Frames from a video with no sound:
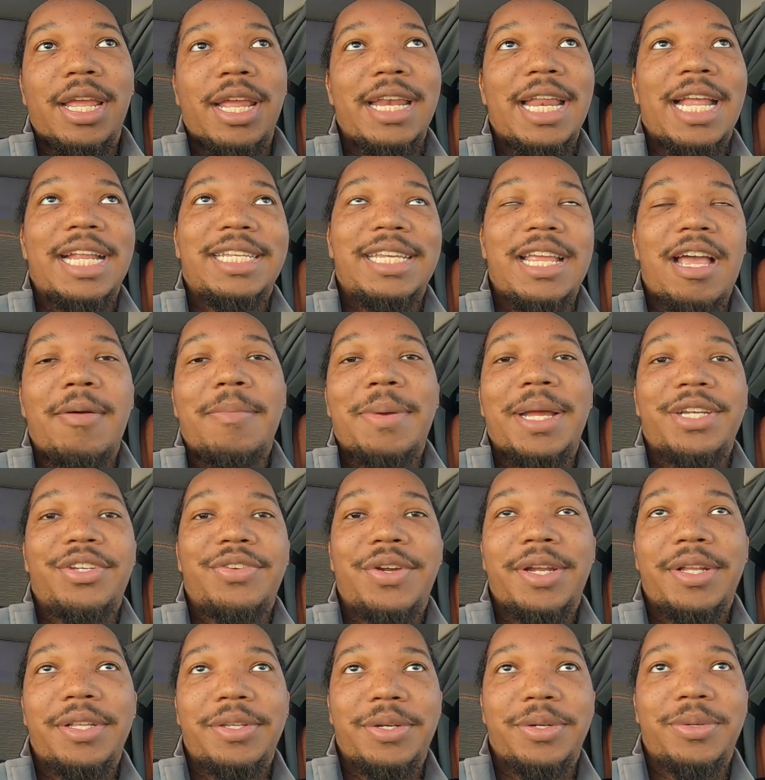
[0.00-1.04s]
and that's how my
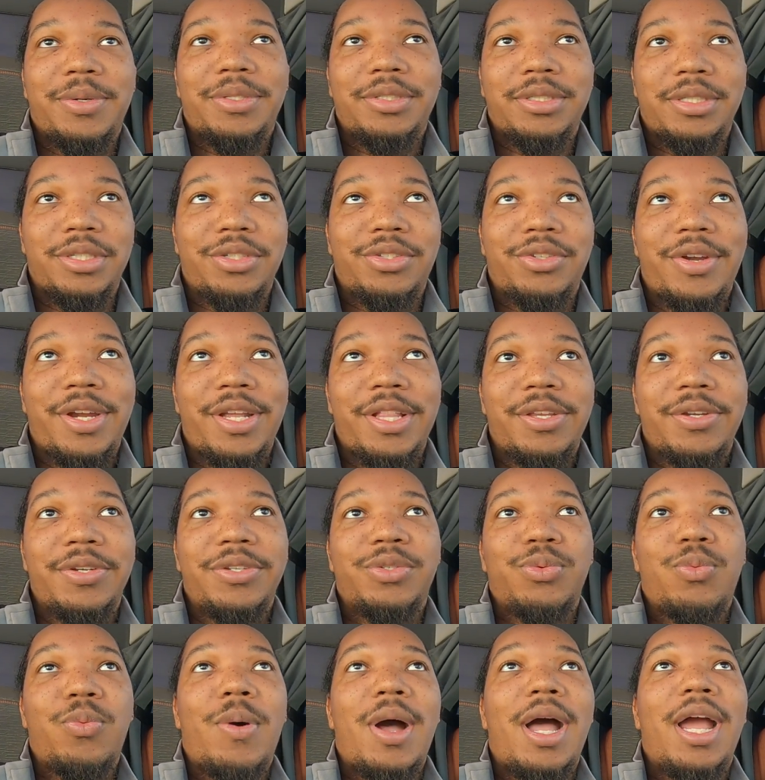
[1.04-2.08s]

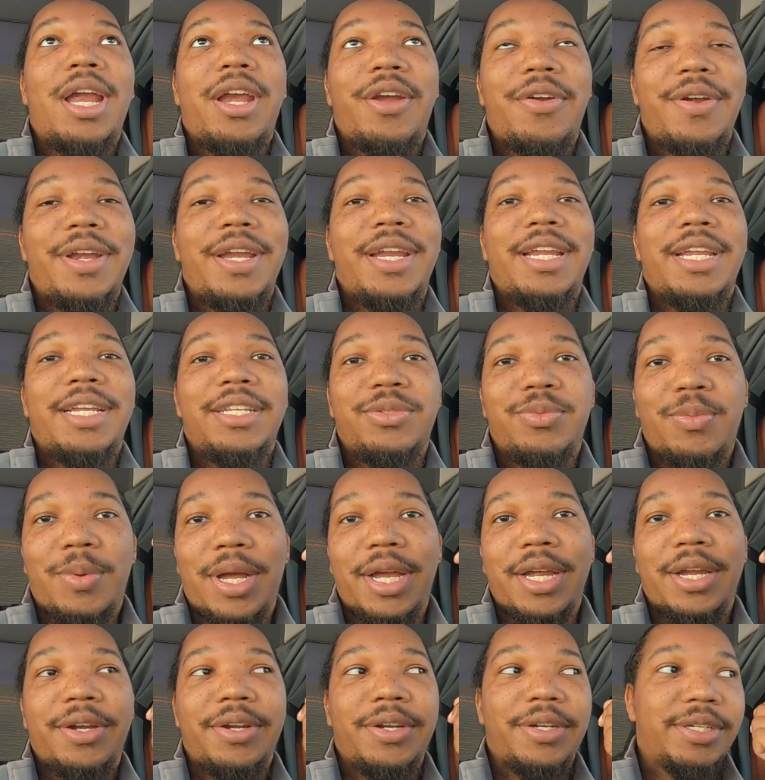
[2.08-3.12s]
trailer's wiring is
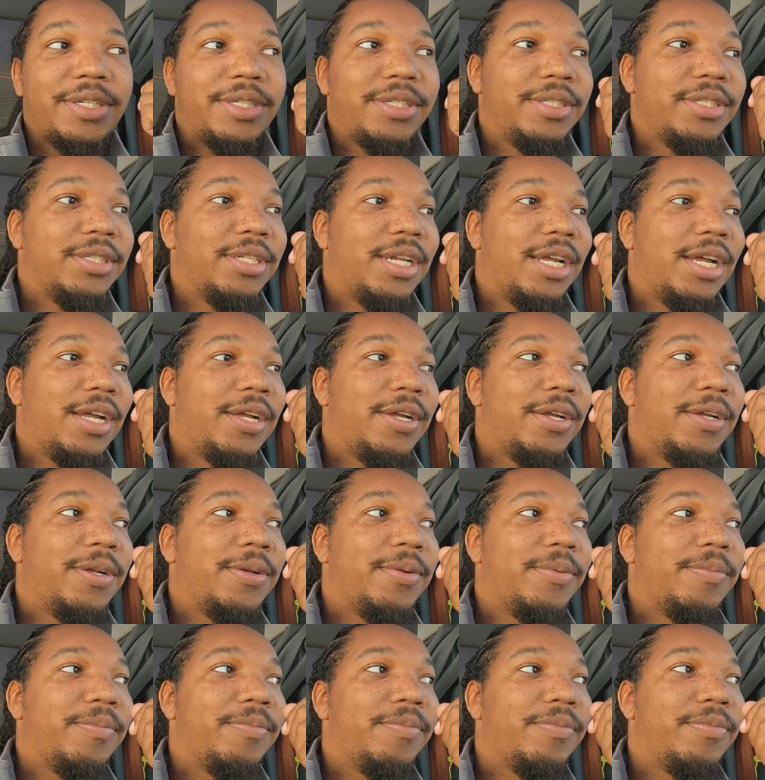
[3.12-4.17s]
wired,
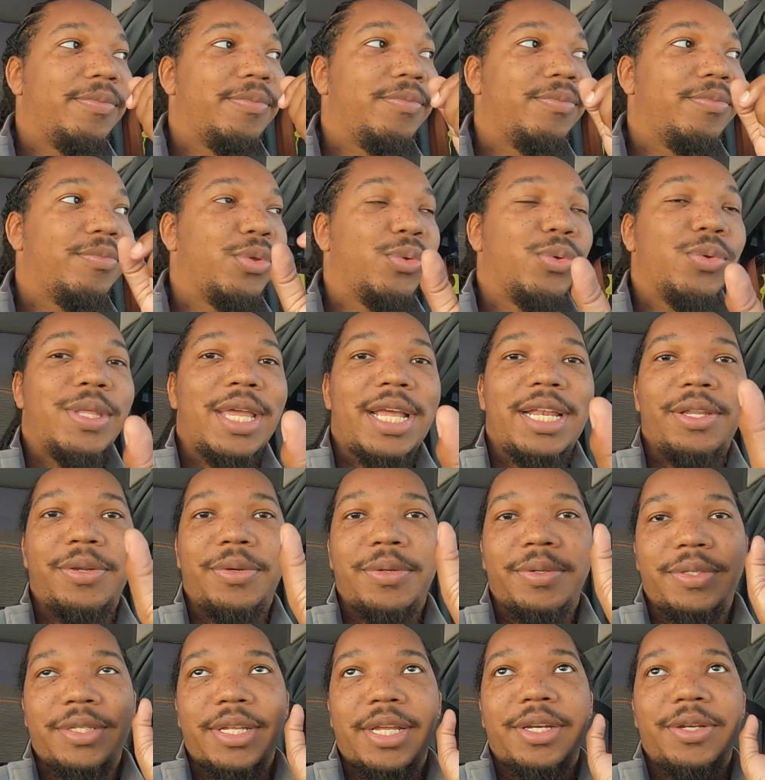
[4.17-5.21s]
through that
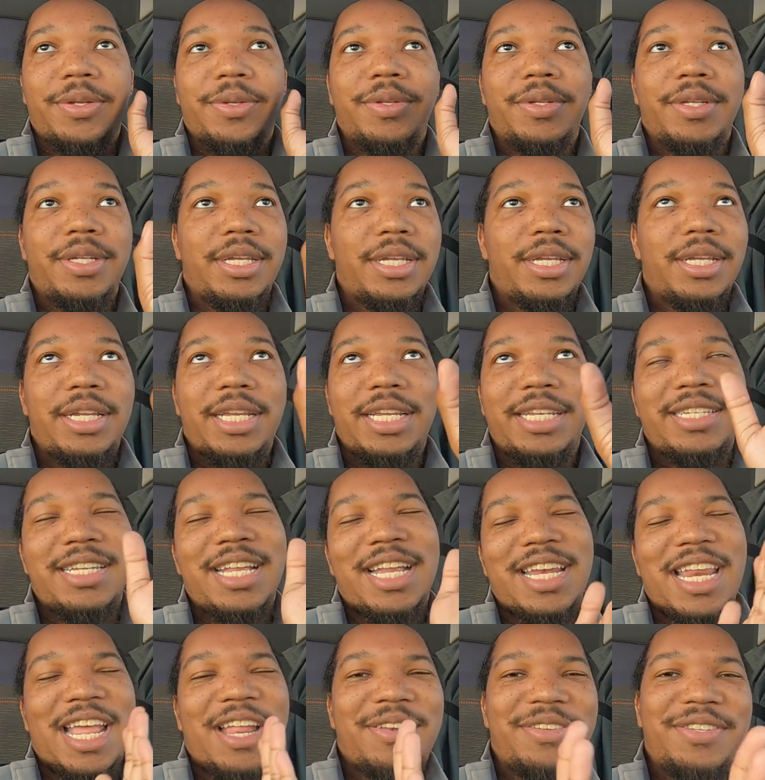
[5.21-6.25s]
little tunnel. It's
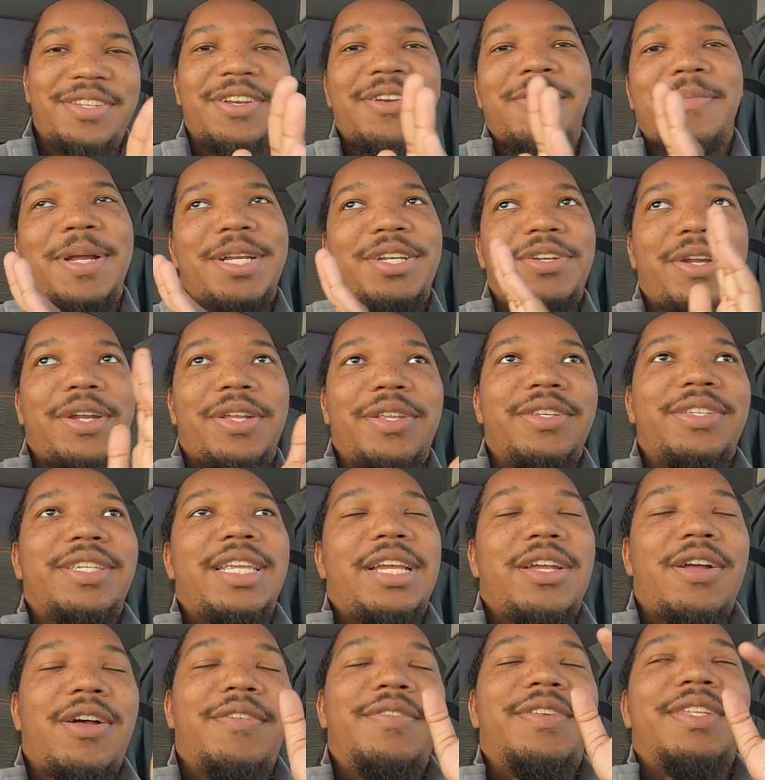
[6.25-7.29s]
not down the center of my trailer, it's
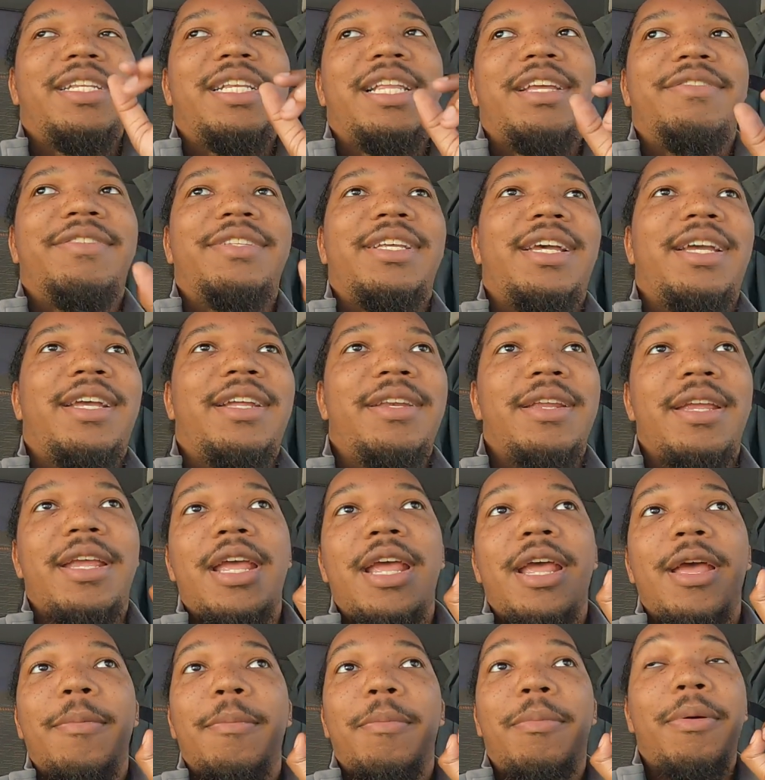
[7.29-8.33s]
like off to the left side,
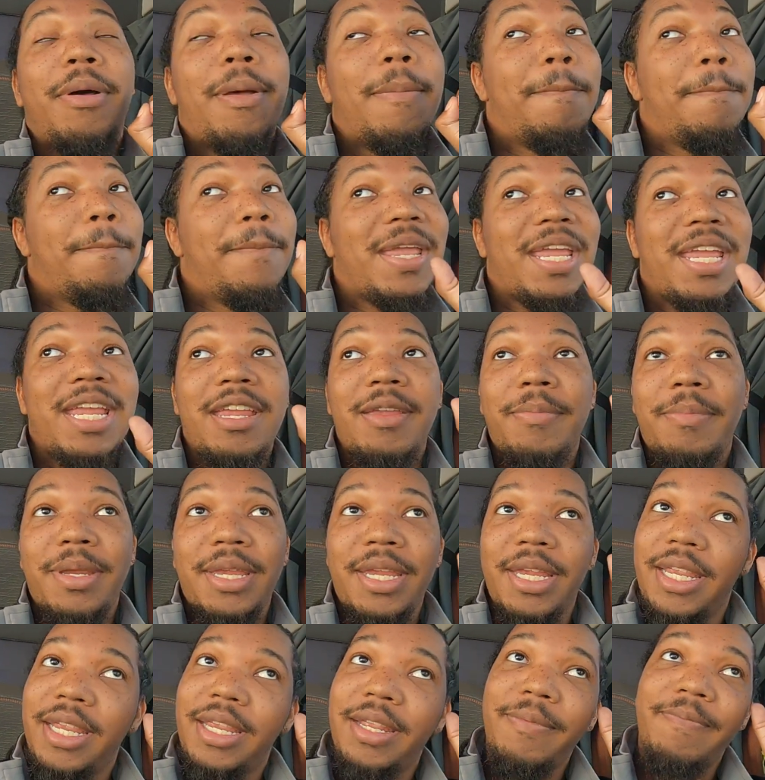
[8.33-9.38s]
but
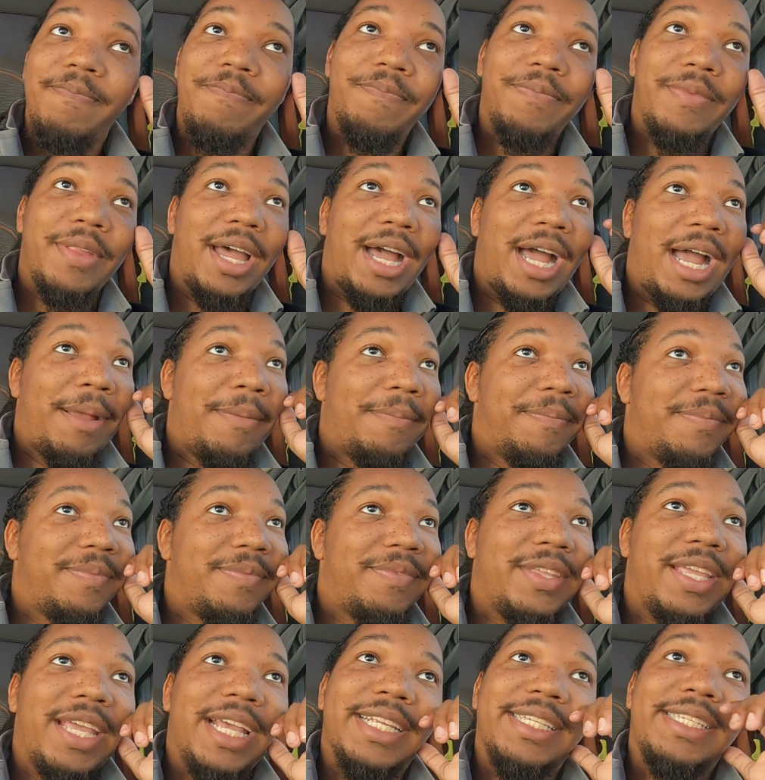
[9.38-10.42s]
maybe, I'm
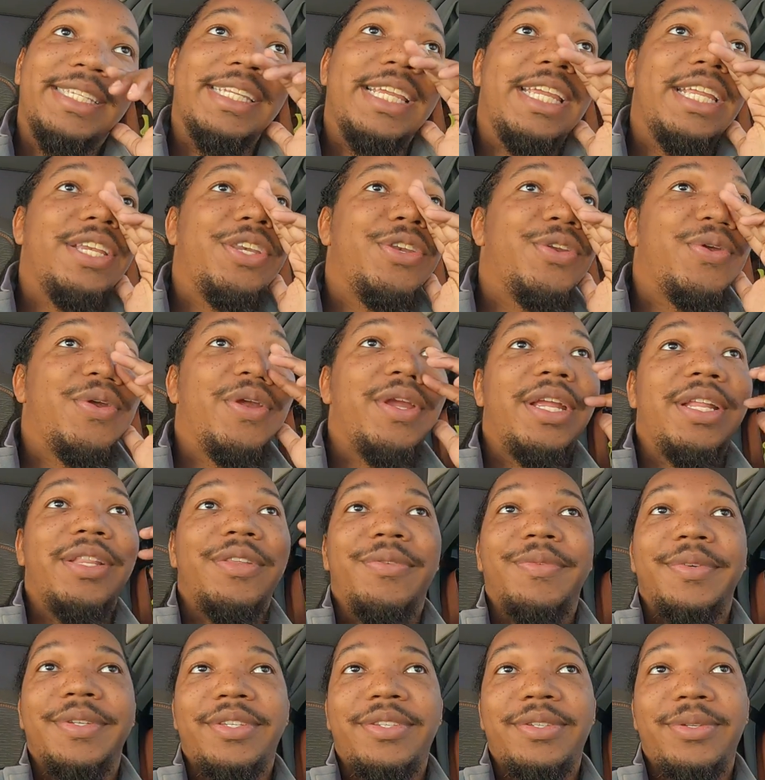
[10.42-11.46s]
guessing during
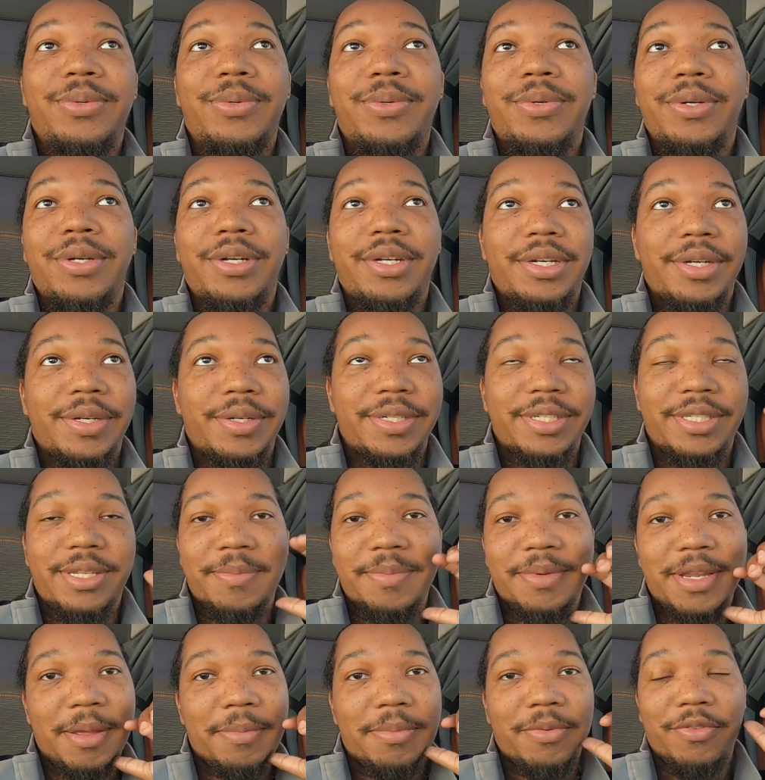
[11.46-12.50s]
the restore or
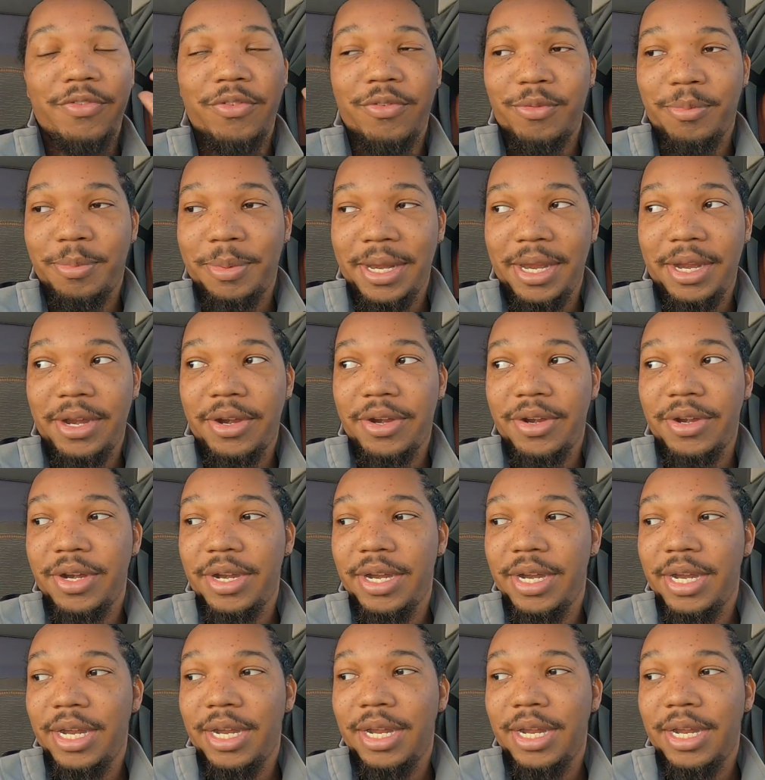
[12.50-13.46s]
some type of repair,